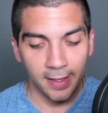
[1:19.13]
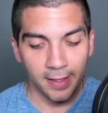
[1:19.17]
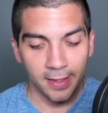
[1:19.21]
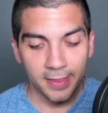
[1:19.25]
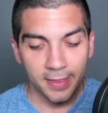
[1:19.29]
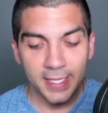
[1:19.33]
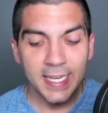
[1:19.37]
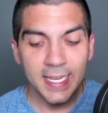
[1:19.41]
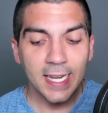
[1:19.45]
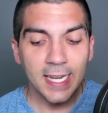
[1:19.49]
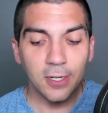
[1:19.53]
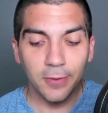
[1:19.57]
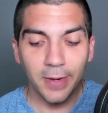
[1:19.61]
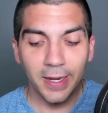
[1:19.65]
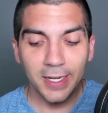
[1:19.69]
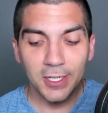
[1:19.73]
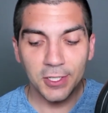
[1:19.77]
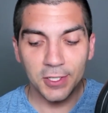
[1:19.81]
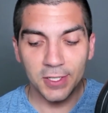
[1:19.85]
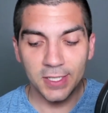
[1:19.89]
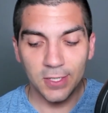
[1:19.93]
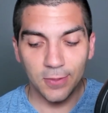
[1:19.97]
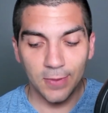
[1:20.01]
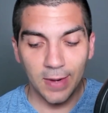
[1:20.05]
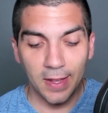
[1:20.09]
The
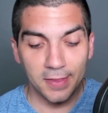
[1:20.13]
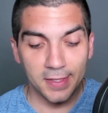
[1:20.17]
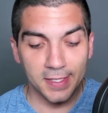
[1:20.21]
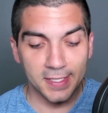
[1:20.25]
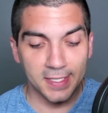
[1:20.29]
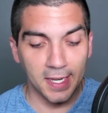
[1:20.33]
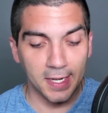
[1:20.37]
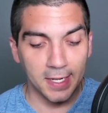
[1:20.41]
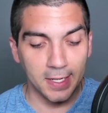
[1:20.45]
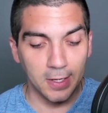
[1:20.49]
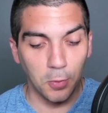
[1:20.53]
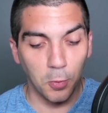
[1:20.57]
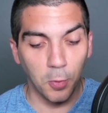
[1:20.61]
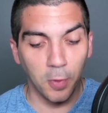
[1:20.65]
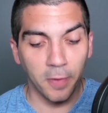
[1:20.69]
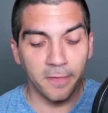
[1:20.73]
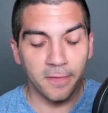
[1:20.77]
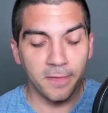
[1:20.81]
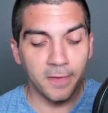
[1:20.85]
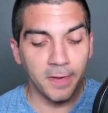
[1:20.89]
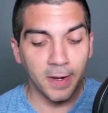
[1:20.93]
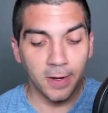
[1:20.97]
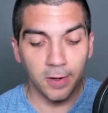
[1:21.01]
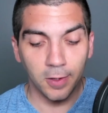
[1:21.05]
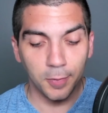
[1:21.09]
decorations around the city were
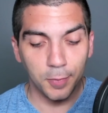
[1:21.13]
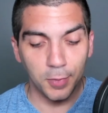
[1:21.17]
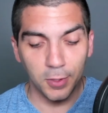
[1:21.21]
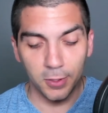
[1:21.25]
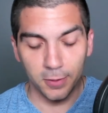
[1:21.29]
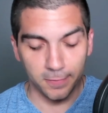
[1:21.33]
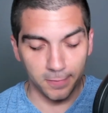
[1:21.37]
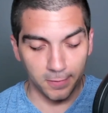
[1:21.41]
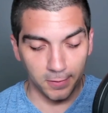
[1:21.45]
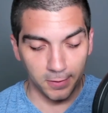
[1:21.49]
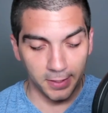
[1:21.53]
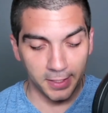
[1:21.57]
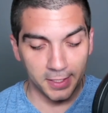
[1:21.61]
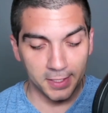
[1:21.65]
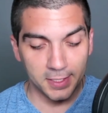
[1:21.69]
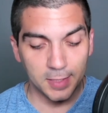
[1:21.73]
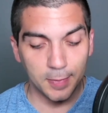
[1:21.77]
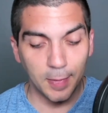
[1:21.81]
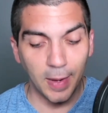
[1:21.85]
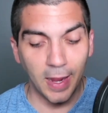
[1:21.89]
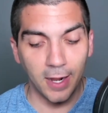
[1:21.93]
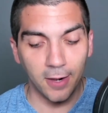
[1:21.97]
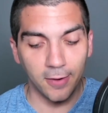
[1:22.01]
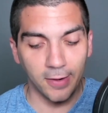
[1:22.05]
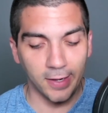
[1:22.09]
very beautiful and
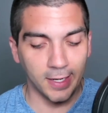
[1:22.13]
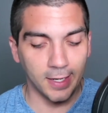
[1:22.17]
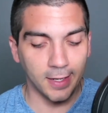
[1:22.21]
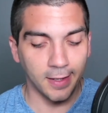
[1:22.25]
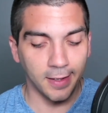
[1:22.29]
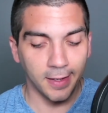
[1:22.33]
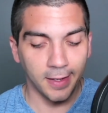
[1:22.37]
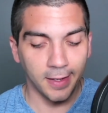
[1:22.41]
inspiring.